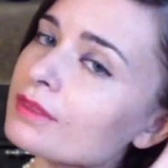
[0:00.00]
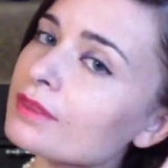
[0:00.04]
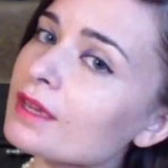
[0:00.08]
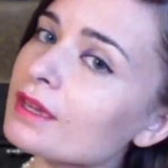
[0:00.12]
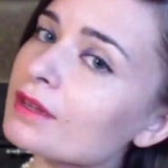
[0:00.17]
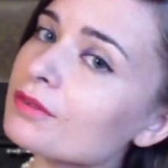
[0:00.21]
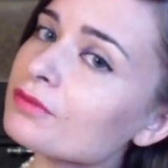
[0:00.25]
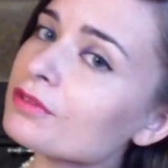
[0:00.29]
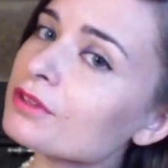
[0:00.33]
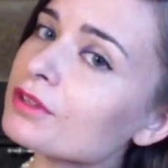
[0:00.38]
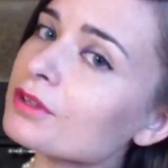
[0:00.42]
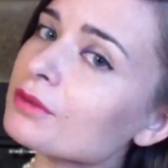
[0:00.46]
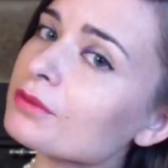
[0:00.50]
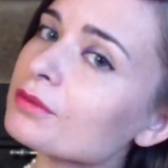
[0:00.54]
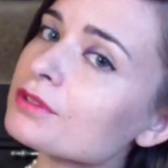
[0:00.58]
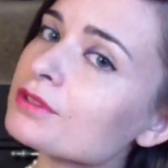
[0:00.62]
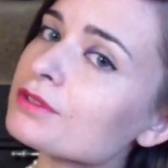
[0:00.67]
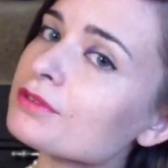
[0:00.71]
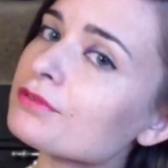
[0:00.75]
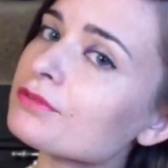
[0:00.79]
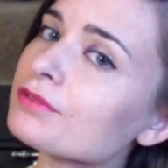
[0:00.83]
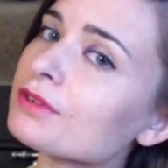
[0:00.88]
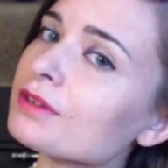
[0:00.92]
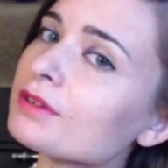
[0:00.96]
Thankfully it
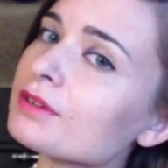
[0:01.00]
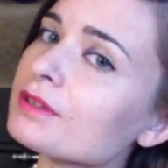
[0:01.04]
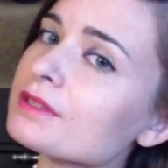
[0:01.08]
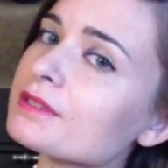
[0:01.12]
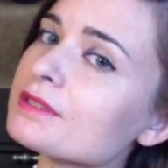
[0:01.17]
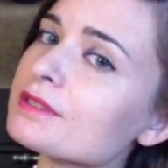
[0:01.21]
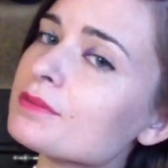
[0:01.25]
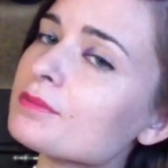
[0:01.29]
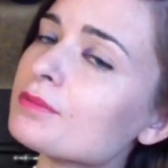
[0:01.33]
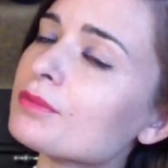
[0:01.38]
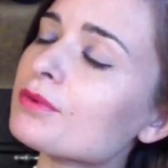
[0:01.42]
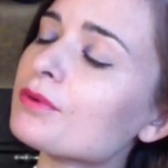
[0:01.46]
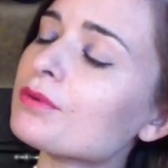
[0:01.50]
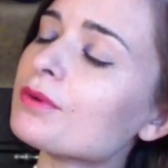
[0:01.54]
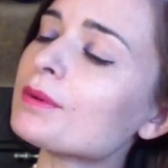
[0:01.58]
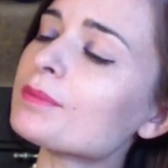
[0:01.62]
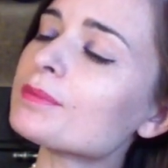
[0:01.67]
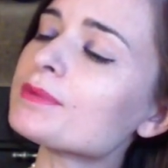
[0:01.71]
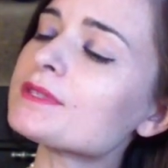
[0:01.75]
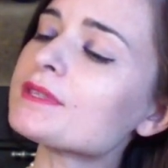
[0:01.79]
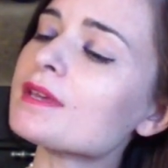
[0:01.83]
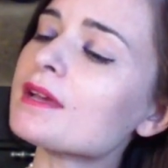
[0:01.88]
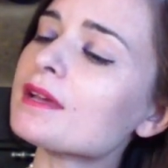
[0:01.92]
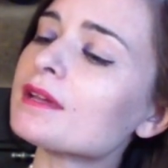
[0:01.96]
was a fairly simple
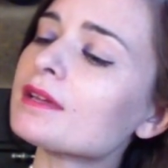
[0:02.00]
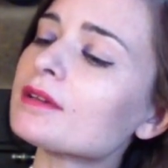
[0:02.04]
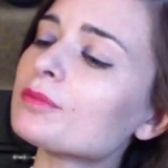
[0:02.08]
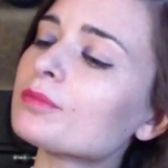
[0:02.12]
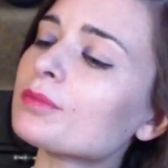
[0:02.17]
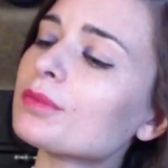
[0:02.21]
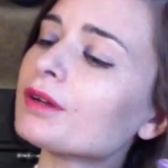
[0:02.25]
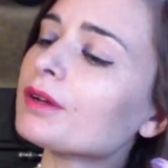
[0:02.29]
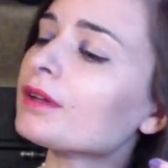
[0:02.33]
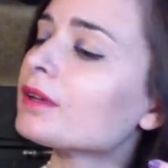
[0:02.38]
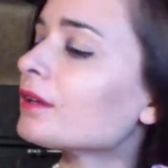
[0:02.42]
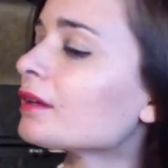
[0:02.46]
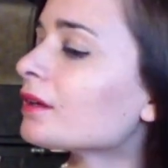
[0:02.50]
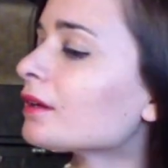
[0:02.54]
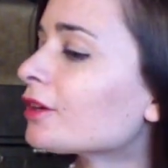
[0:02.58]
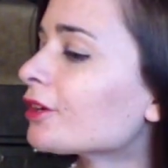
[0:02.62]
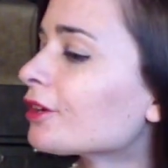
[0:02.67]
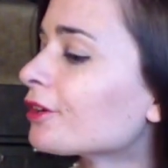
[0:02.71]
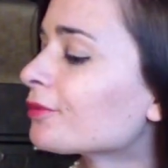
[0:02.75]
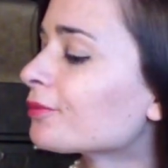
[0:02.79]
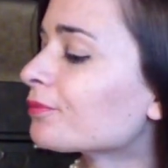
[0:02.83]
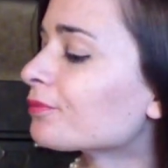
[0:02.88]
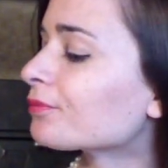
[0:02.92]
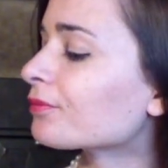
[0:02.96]
website, but
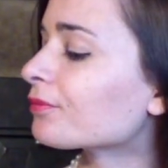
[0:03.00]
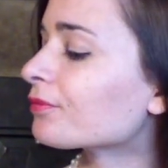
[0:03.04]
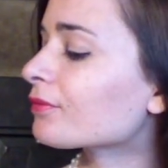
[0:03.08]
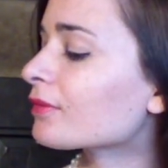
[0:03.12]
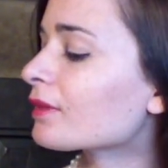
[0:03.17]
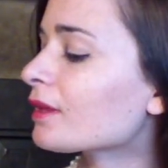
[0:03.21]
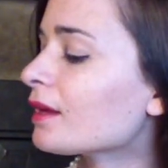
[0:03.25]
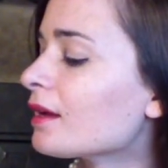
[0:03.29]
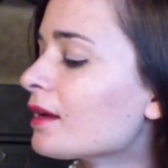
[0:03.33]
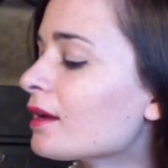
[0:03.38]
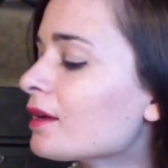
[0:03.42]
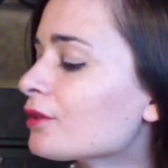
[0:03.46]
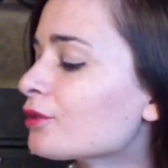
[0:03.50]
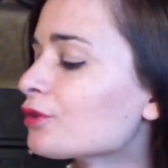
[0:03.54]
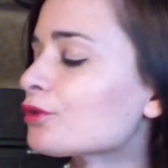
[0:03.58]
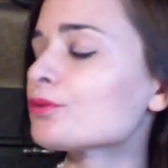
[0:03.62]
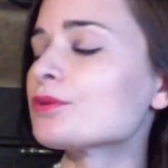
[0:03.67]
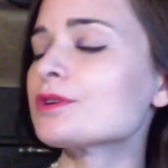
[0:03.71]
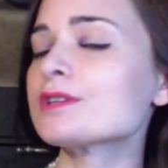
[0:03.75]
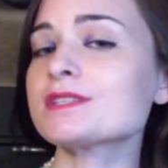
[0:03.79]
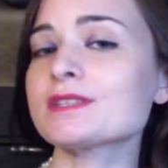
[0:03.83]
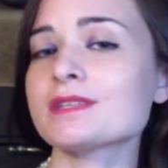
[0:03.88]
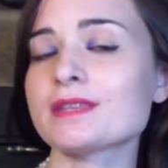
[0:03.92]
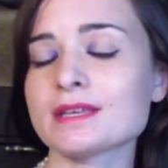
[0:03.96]

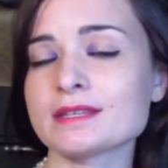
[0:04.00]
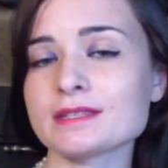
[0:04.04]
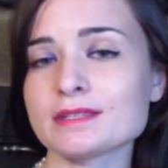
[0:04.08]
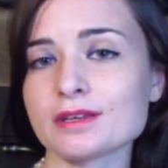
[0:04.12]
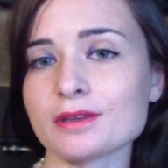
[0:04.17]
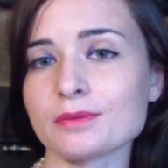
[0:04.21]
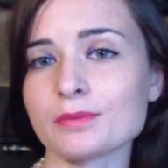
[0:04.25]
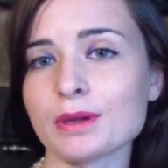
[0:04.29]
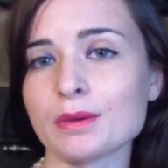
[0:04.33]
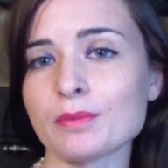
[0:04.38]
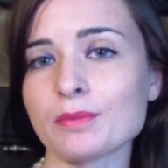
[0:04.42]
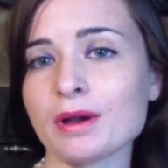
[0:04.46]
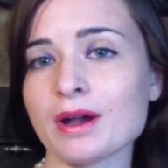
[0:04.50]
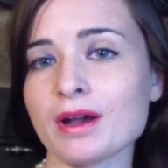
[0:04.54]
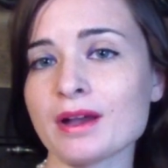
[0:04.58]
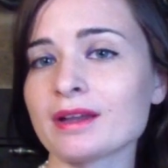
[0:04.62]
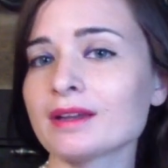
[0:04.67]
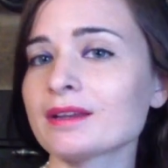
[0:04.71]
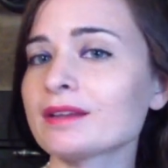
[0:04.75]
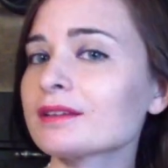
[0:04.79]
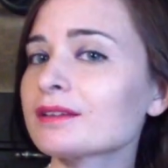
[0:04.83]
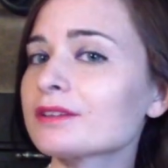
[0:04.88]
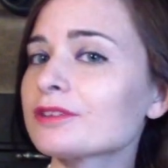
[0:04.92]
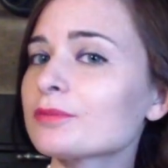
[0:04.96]
the reason that's on my
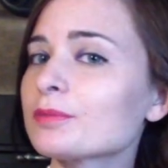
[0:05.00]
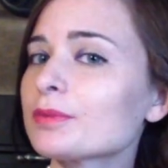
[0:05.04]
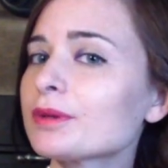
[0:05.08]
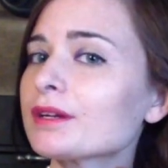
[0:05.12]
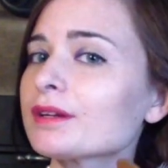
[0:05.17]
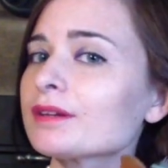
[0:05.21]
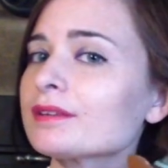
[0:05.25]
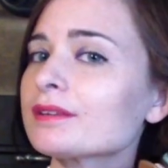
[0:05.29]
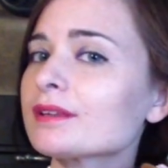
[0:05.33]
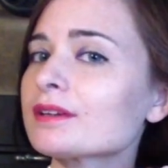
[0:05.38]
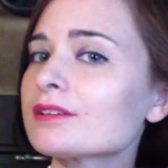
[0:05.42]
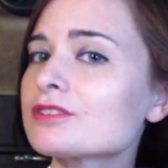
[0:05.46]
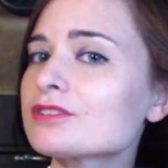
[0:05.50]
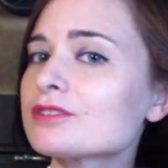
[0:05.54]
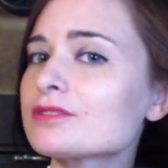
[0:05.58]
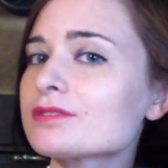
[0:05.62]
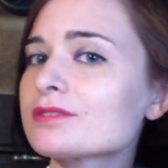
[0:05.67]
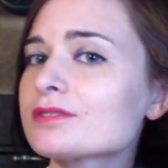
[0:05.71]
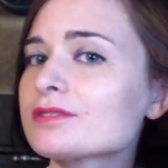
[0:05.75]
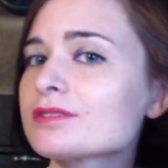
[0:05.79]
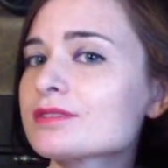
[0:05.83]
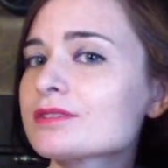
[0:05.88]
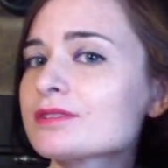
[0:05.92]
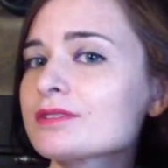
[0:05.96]
mind is because I
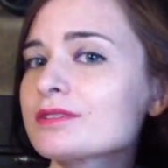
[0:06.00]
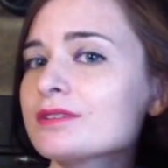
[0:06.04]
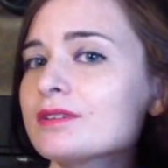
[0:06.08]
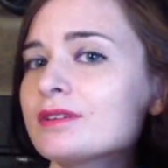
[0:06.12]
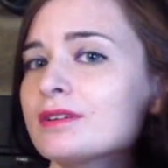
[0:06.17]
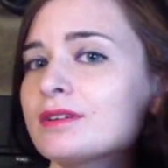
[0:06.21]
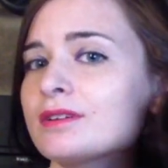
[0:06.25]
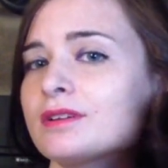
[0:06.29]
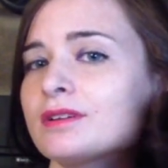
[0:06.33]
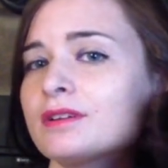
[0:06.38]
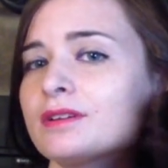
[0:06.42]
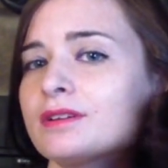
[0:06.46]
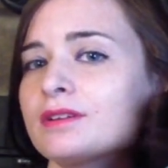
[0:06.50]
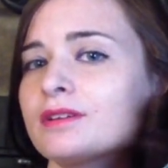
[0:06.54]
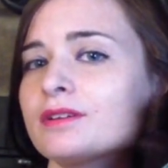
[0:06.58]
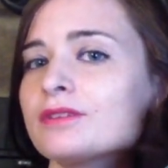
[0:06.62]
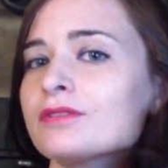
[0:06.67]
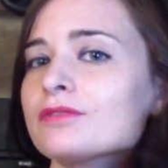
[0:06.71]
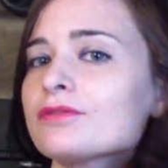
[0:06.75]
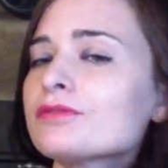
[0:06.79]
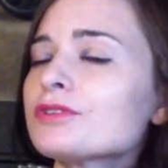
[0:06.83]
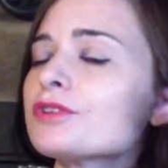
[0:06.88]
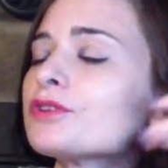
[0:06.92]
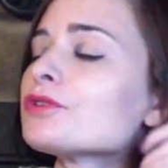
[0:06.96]
just
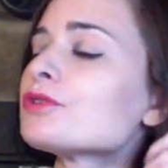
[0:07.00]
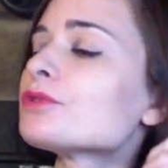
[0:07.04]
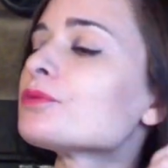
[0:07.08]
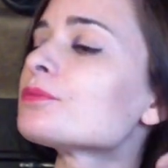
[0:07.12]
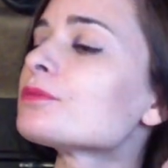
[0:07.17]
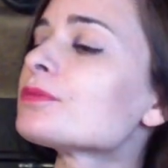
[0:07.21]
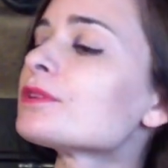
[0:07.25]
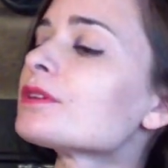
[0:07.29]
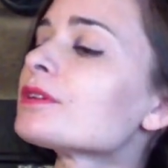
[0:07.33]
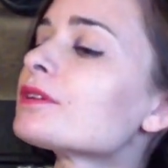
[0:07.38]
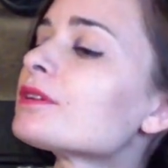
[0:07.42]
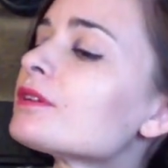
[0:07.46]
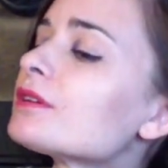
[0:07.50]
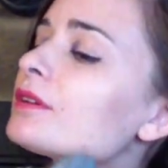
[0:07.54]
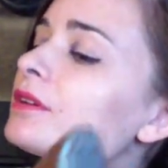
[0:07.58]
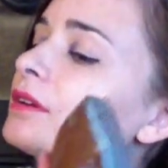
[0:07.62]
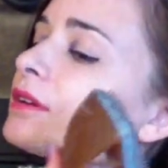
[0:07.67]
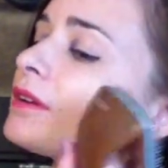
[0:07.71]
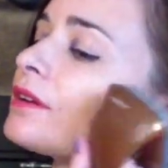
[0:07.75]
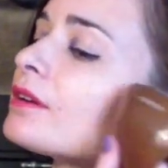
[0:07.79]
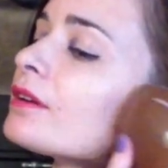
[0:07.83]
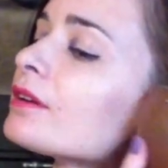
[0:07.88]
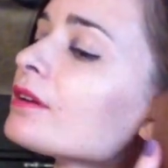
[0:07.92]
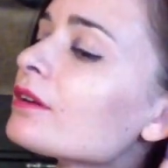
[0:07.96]
filmed
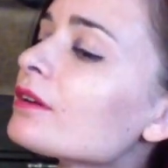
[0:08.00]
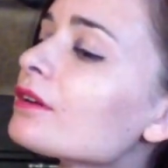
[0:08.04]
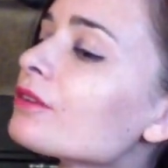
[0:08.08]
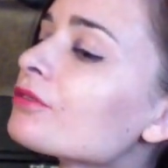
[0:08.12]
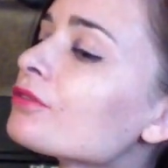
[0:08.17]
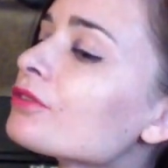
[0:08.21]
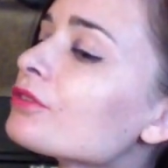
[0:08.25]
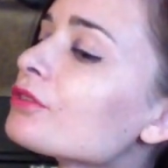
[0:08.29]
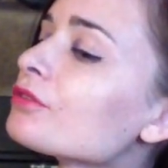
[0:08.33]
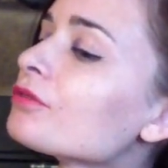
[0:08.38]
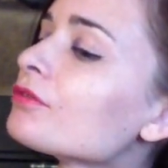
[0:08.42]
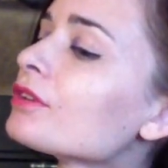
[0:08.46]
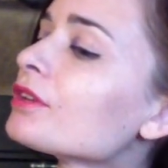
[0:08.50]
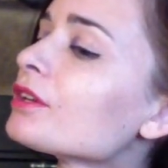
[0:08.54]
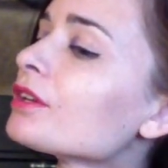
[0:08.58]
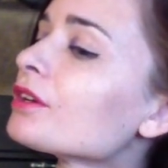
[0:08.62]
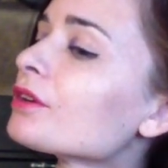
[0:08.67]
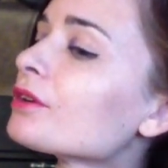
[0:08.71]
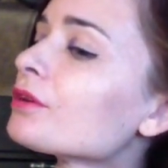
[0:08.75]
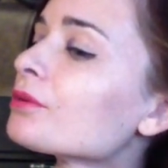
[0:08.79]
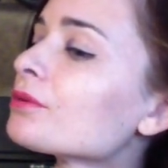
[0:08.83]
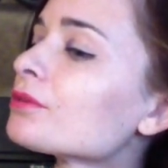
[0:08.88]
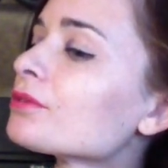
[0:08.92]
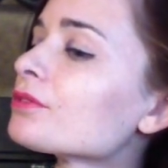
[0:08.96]
a few
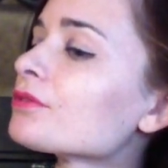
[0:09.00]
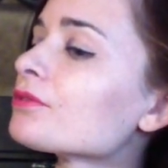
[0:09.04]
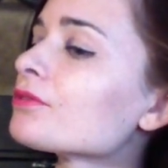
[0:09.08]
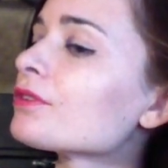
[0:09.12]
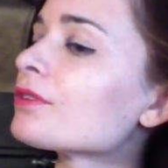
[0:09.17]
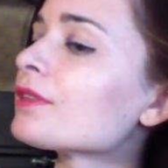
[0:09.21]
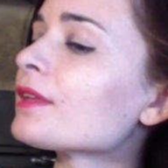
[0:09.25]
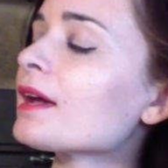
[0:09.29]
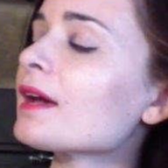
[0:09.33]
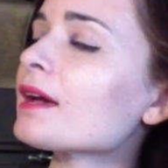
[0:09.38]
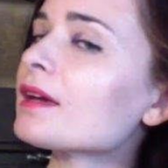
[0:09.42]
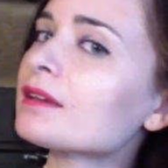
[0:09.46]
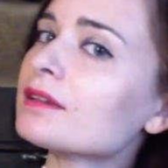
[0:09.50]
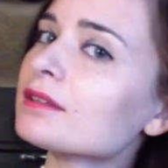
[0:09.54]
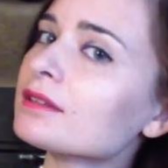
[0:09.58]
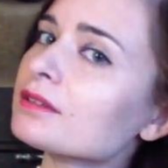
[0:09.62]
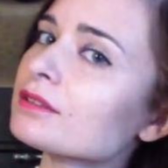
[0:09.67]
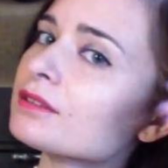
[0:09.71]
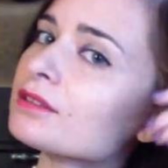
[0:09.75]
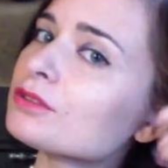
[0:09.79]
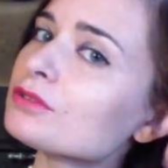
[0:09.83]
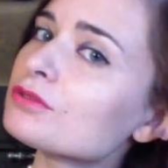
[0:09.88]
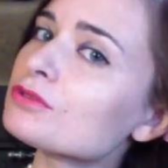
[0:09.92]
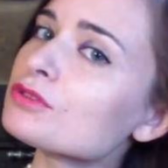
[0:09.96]
videos for that
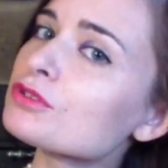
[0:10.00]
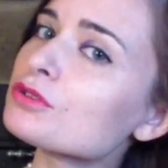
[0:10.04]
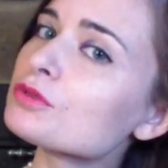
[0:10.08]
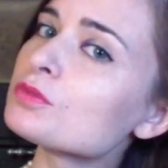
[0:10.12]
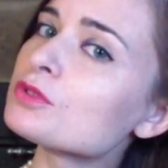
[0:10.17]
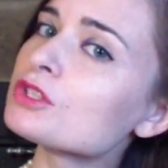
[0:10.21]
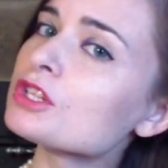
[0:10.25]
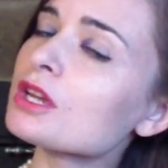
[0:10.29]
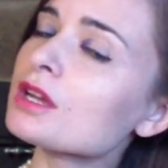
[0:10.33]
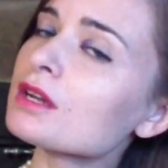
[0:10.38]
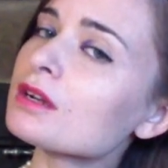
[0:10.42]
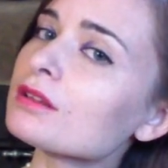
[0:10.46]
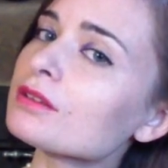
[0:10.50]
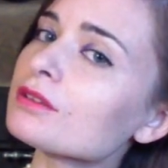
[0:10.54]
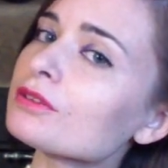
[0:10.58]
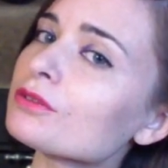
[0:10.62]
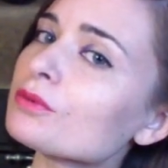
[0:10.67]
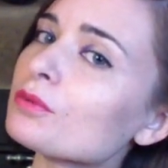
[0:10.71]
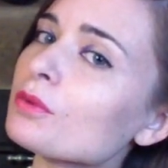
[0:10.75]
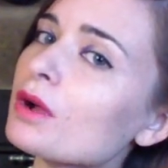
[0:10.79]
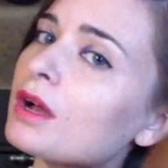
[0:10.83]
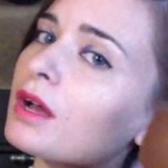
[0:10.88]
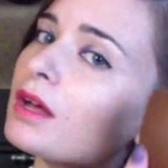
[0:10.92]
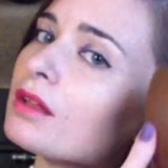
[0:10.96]
YouTube channel
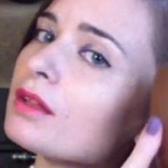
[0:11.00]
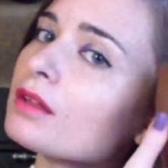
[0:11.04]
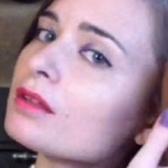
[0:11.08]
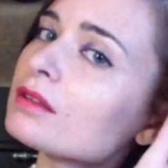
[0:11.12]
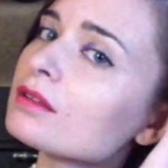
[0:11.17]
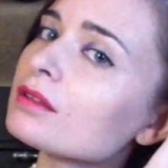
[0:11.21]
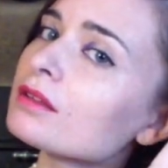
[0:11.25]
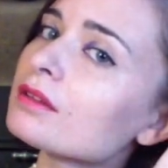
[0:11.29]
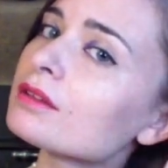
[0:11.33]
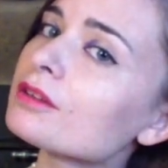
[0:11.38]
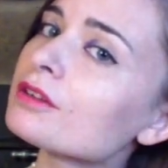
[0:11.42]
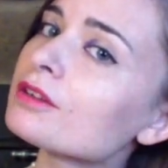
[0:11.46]
as well,